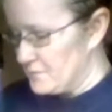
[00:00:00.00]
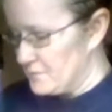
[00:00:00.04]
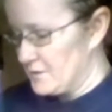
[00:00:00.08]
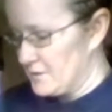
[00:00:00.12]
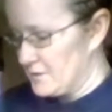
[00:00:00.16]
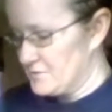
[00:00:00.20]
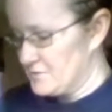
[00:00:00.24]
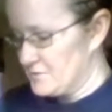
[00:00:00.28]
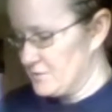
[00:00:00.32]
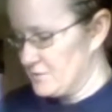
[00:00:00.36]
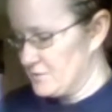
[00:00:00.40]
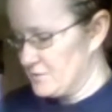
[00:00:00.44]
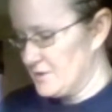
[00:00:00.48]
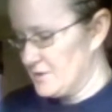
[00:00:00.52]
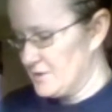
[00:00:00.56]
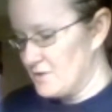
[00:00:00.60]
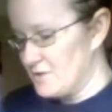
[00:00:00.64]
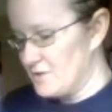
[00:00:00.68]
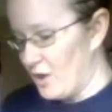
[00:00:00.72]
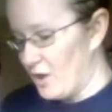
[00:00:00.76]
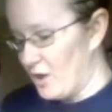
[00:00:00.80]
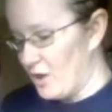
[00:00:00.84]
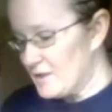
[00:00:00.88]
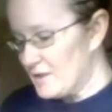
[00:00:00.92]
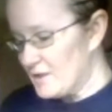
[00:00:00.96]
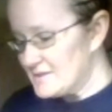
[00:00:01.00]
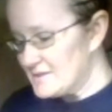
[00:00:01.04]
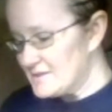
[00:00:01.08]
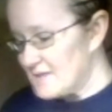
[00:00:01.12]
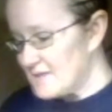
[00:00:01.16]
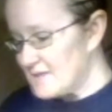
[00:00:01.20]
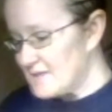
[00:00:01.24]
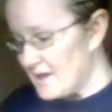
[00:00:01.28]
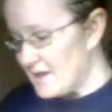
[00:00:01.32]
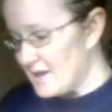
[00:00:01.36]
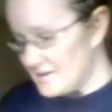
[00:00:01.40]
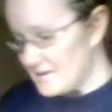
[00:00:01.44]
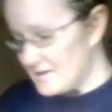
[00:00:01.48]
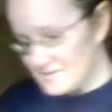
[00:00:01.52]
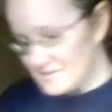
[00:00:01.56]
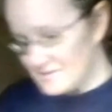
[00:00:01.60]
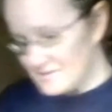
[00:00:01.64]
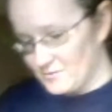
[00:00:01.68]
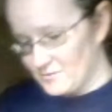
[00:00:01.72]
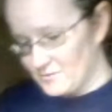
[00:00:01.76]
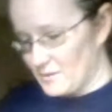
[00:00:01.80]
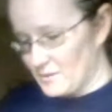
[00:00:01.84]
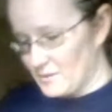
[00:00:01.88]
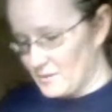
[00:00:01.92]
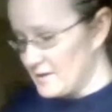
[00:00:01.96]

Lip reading: so that's all it takes right